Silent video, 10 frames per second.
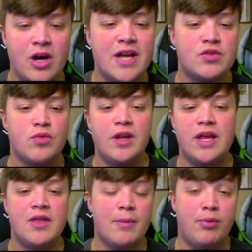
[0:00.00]
It's really
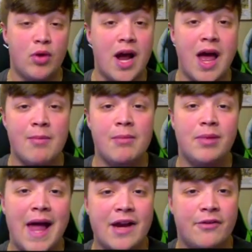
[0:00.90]
the prime
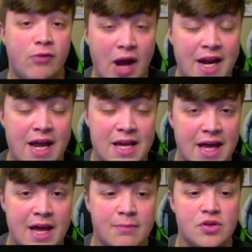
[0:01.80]
Black Friday
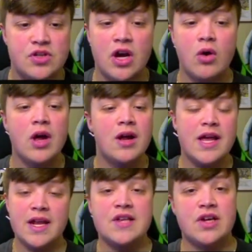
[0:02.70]
game. So it
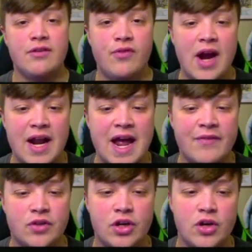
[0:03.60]
is on Friday
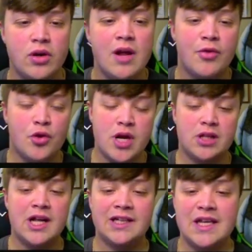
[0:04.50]
afternoon, 3
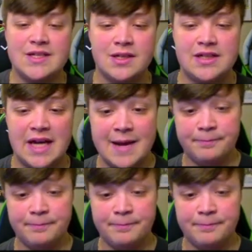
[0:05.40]
o'clock Eastern Time.